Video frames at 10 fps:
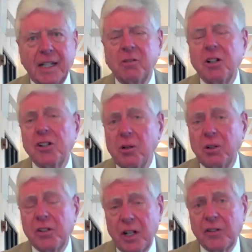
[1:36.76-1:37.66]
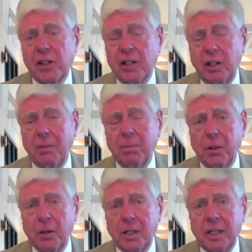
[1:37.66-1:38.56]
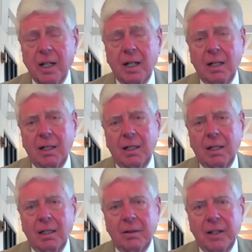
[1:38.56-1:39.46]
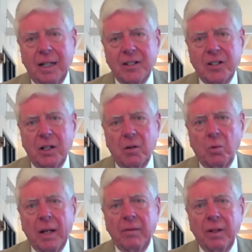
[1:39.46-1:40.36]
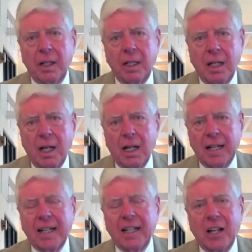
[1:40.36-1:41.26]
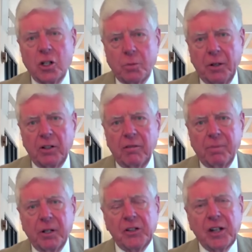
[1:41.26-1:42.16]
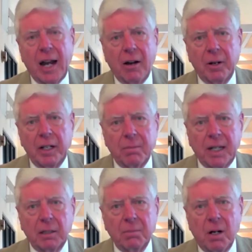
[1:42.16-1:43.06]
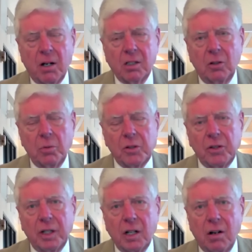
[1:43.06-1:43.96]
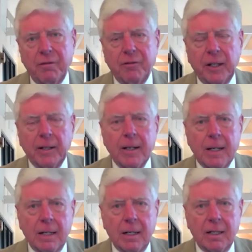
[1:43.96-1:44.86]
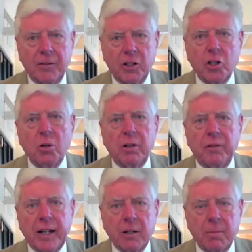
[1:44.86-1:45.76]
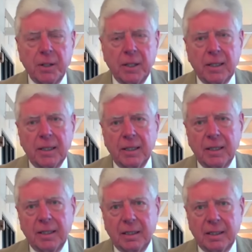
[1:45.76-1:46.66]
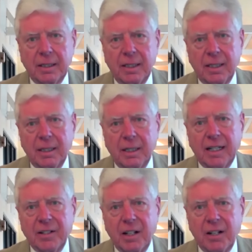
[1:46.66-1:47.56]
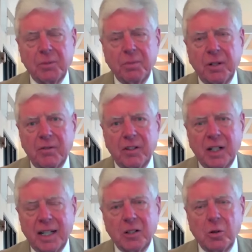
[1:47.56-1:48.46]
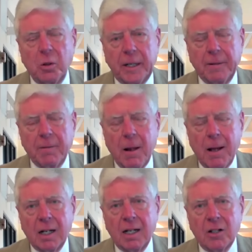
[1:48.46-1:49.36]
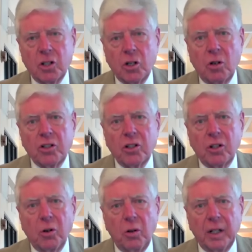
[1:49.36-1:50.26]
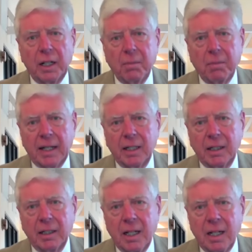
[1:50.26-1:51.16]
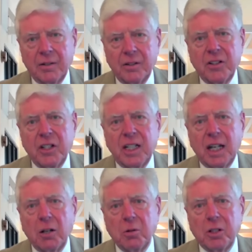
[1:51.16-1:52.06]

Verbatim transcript: Ingrid Seward says in her book uh, that uh, when the engagement of Prince Harry and Meghan Markle was in the offing, uh, the Duke of Edinburgh, uh, the late husband of the late Queen, uh, took to calling Meghan the